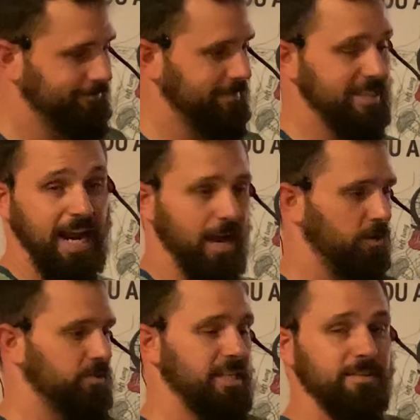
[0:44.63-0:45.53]

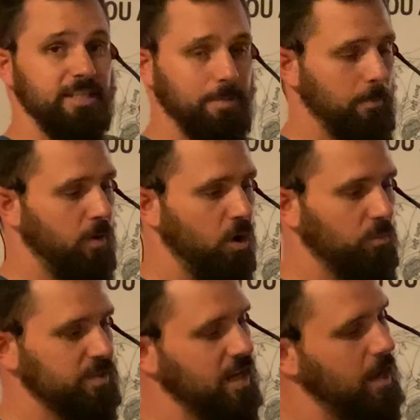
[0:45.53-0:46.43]
down, say my palm
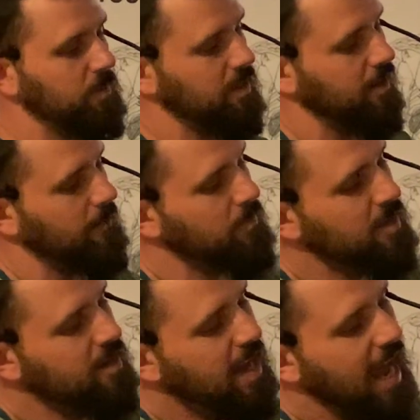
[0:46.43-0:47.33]
was up here,
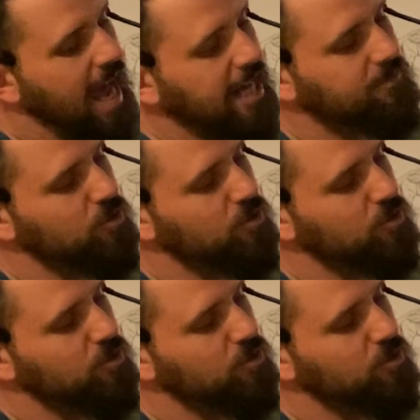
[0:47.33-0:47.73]
out of